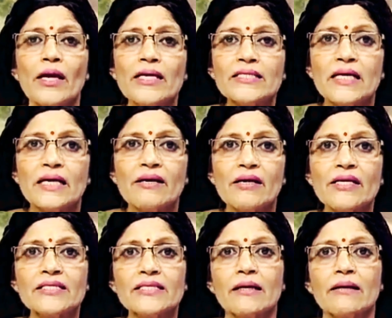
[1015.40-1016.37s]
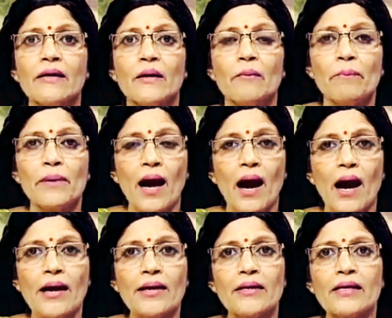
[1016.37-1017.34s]
is the reason
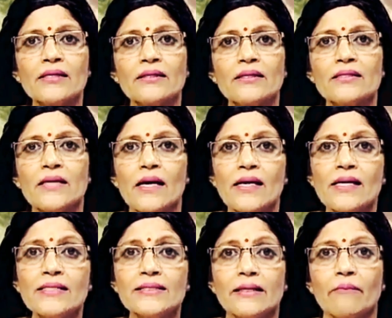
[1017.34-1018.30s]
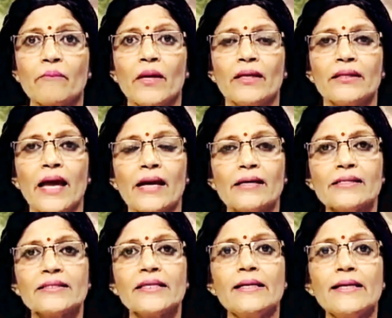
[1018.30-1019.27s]
behind it. This is the ism, that
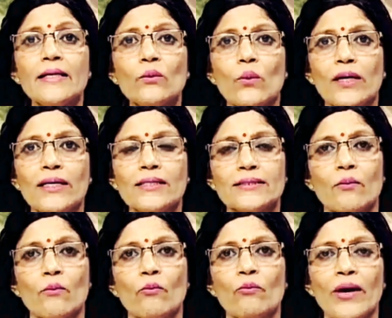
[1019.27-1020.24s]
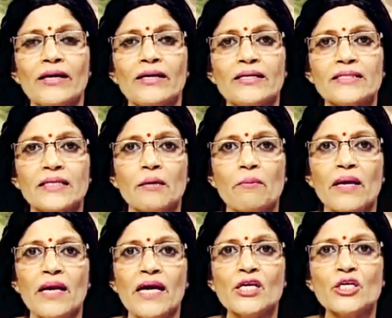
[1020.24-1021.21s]
is the lingualism. When
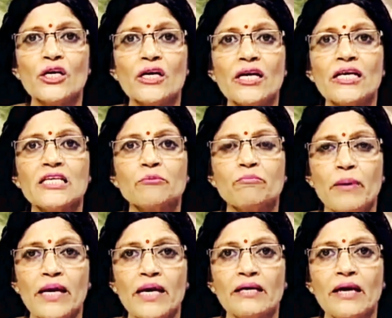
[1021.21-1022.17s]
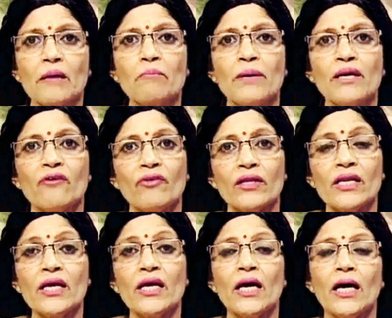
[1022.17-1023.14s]
discrimination is being done
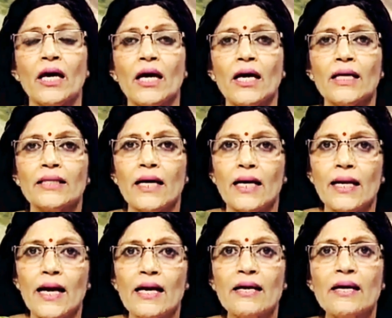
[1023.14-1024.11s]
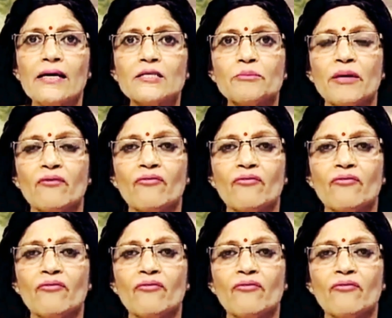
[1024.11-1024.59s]
between the learners,